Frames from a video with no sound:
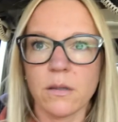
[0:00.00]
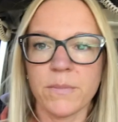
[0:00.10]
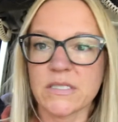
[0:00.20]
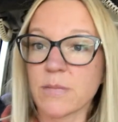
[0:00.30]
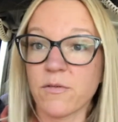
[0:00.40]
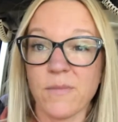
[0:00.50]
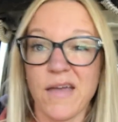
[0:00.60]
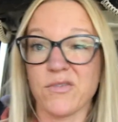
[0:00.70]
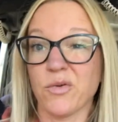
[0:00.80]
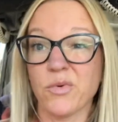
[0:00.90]
but some of them
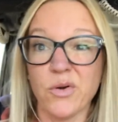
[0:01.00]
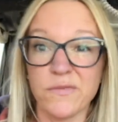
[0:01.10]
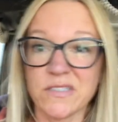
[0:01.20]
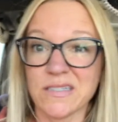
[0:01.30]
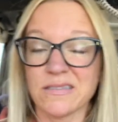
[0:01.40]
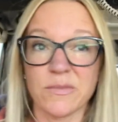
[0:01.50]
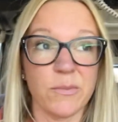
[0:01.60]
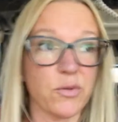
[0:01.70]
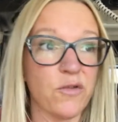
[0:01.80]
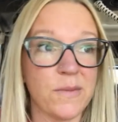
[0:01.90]
have new roofs and some
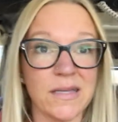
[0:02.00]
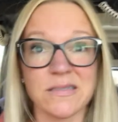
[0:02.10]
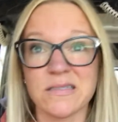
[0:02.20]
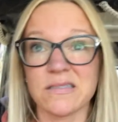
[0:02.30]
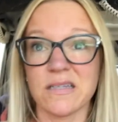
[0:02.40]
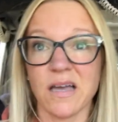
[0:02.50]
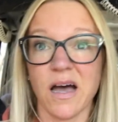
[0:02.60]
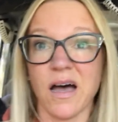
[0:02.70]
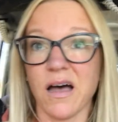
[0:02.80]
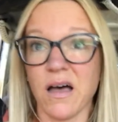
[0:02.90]
improvements.
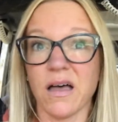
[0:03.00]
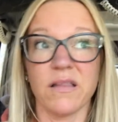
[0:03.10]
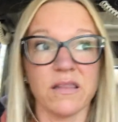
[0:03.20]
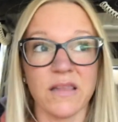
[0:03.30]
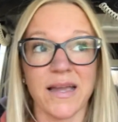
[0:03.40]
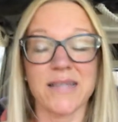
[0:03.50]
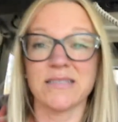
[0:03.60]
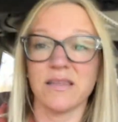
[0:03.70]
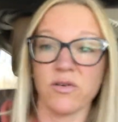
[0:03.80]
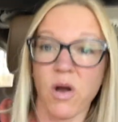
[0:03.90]
Uh, like I
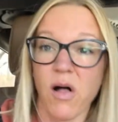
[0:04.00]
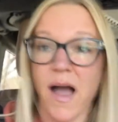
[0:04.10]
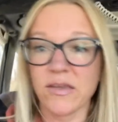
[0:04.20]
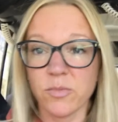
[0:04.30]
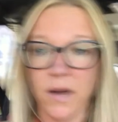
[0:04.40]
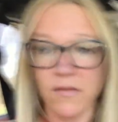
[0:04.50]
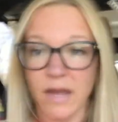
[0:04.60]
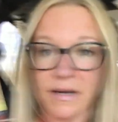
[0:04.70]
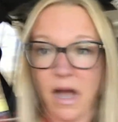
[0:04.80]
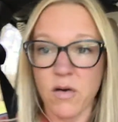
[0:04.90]
said, they're all occupied
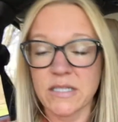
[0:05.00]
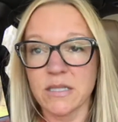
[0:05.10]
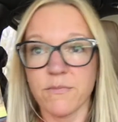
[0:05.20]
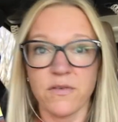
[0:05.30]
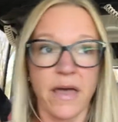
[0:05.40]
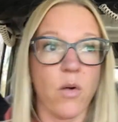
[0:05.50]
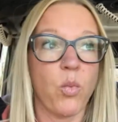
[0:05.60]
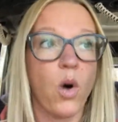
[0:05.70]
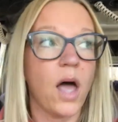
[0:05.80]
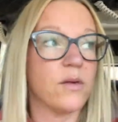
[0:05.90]
right now except for that
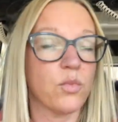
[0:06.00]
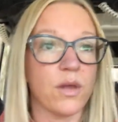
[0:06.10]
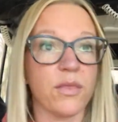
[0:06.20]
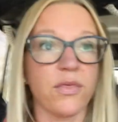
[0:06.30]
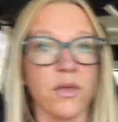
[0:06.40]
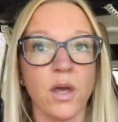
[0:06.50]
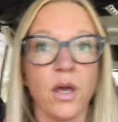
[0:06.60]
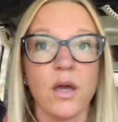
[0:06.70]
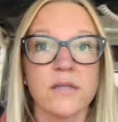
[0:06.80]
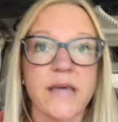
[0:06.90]
one with
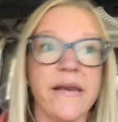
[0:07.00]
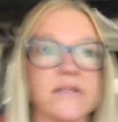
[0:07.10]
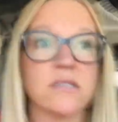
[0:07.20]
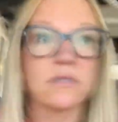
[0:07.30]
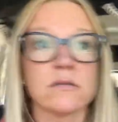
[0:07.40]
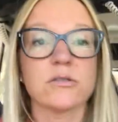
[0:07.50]
tenants.